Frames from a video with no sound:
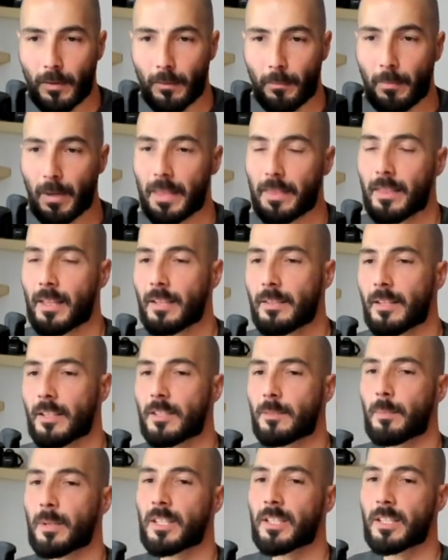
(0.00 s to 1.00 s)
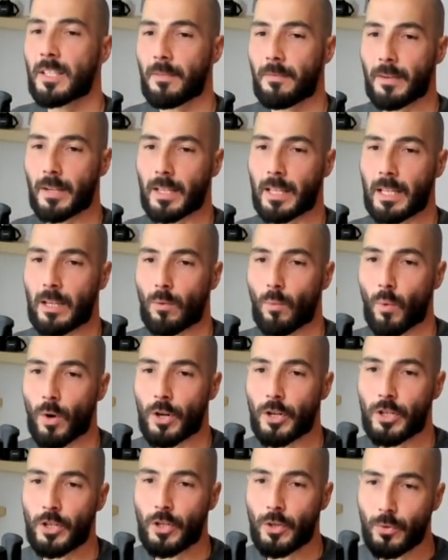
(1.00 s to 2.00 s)
but this is specifically where
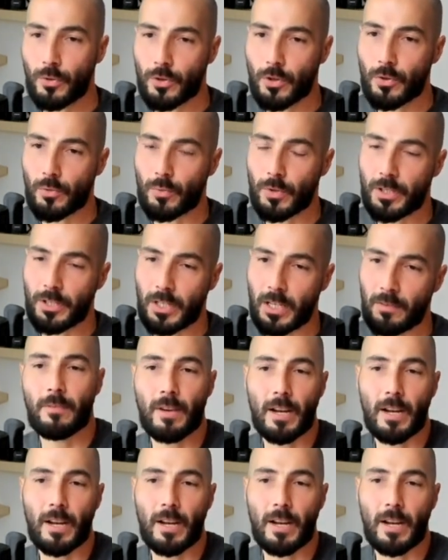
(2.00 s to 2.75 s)
users receive